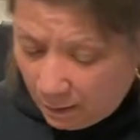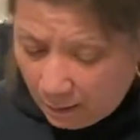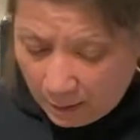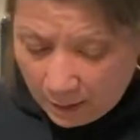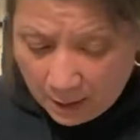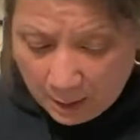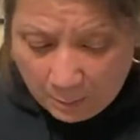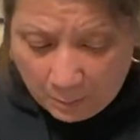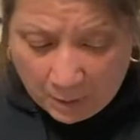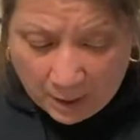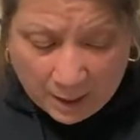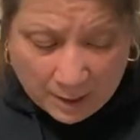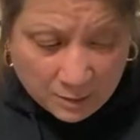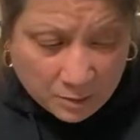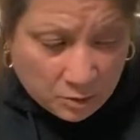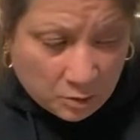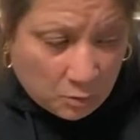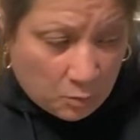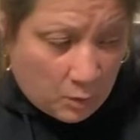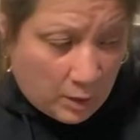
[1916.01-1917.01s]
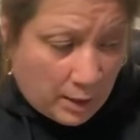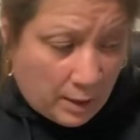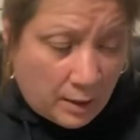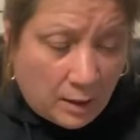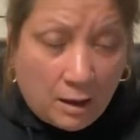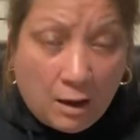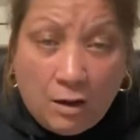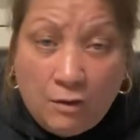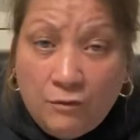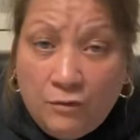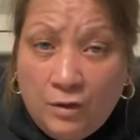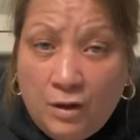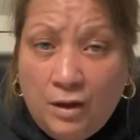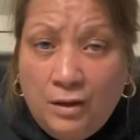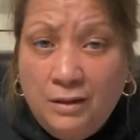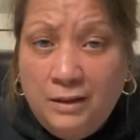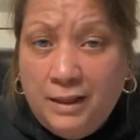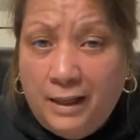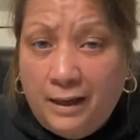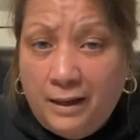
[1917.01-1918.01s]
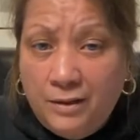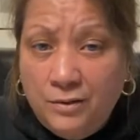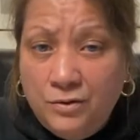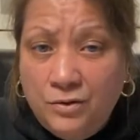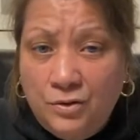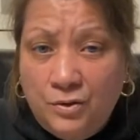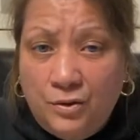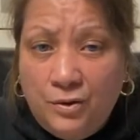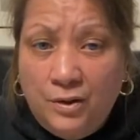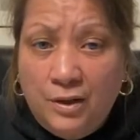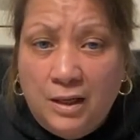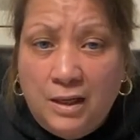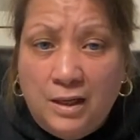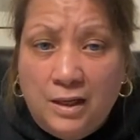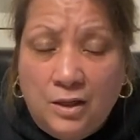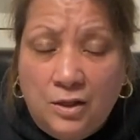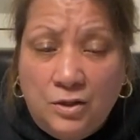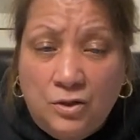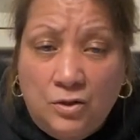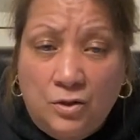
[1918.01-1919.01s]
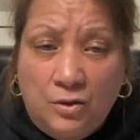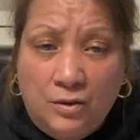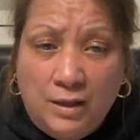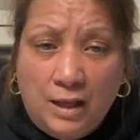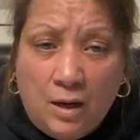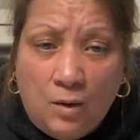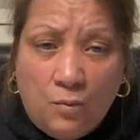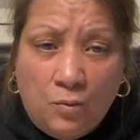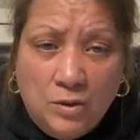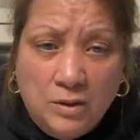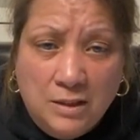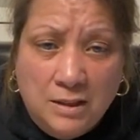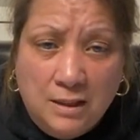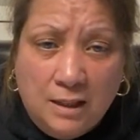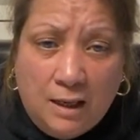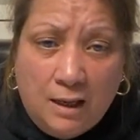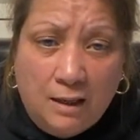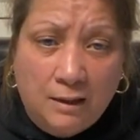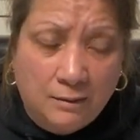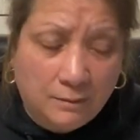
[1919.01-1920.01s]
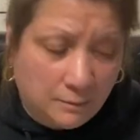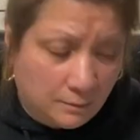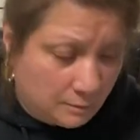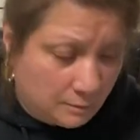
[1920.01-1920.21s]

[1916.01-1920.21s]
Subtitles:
he passed away of lung cancer. So that was not